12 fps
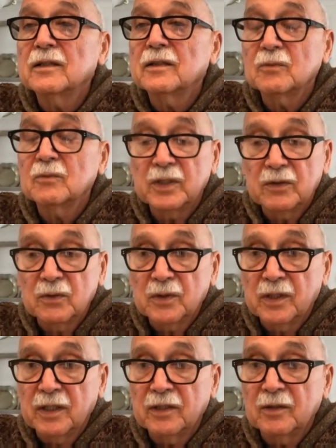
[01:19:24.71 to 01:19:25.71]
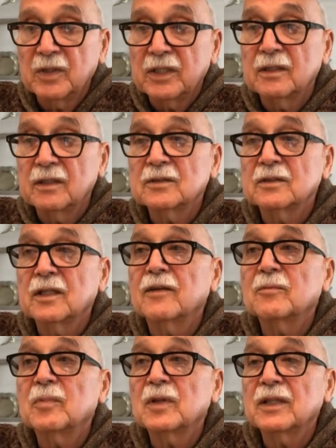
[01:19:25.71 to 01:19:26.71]
and we know the enemy doesn't have
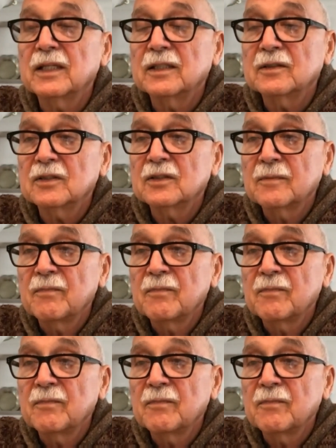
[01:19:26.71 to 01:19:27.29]
planes.